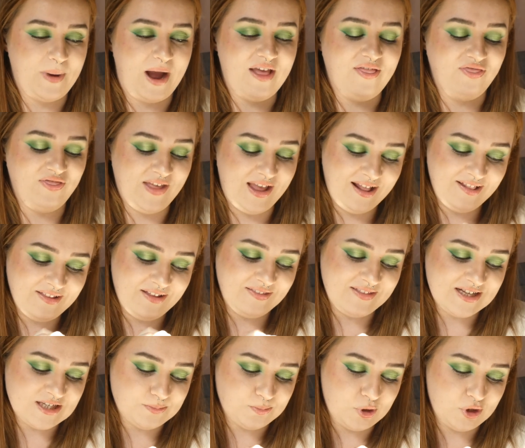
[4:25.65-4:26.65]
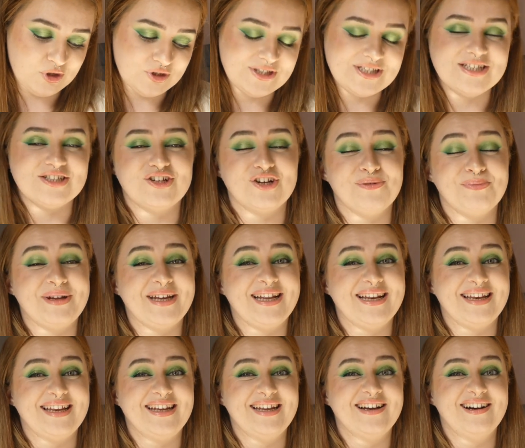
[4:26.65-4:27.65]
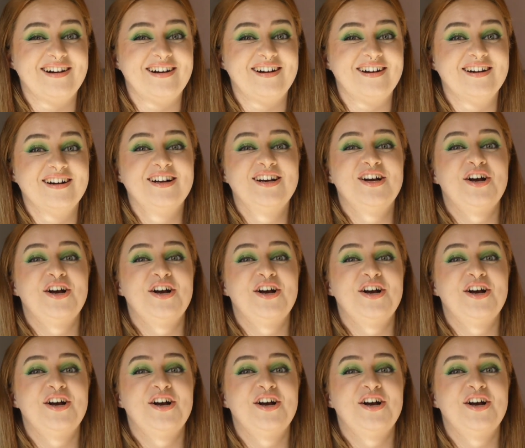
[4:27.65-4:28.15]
I think that this product is gonna be in here